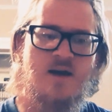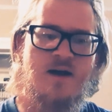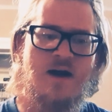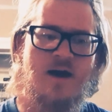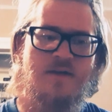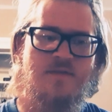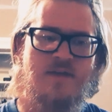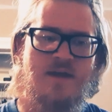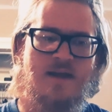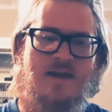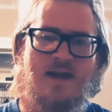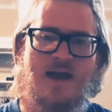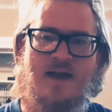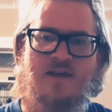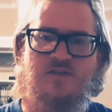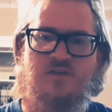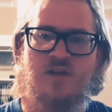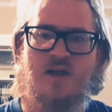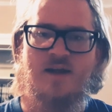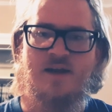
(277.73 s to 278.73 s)
I think
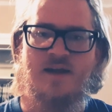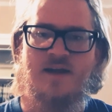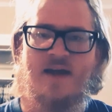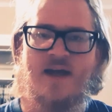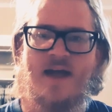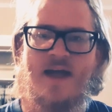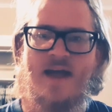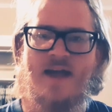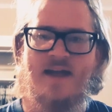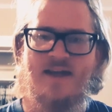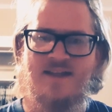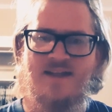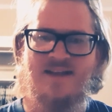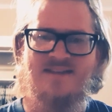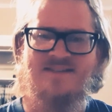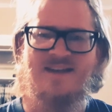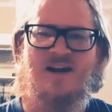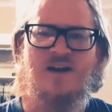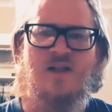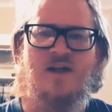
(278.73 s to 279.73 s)
has
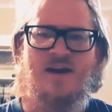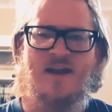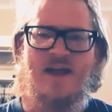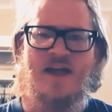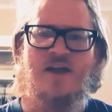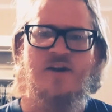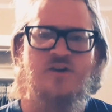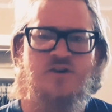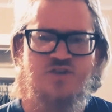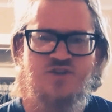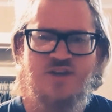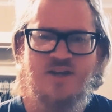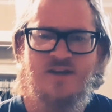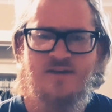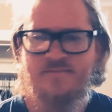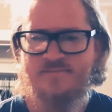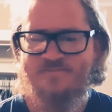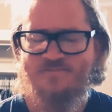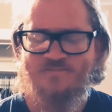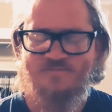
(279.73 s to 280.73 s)
got a lot of energy.
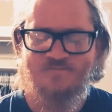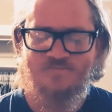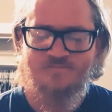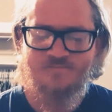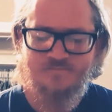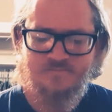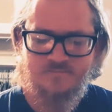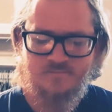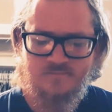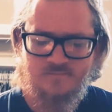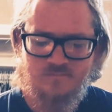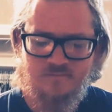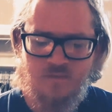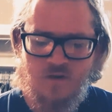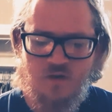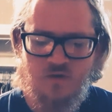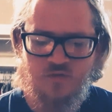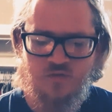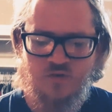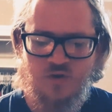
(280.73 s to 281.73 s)

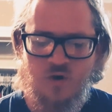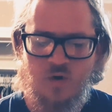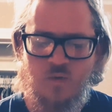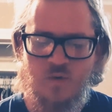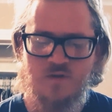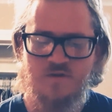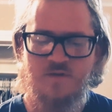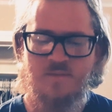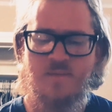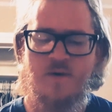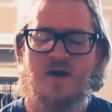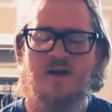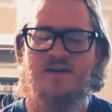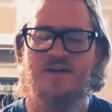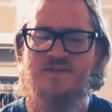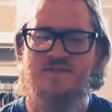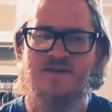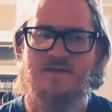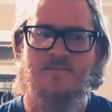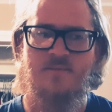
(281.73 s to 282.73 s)
So Once Upon
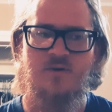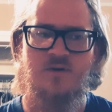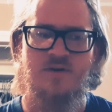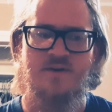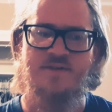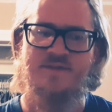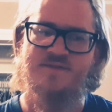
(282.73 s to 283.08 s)
December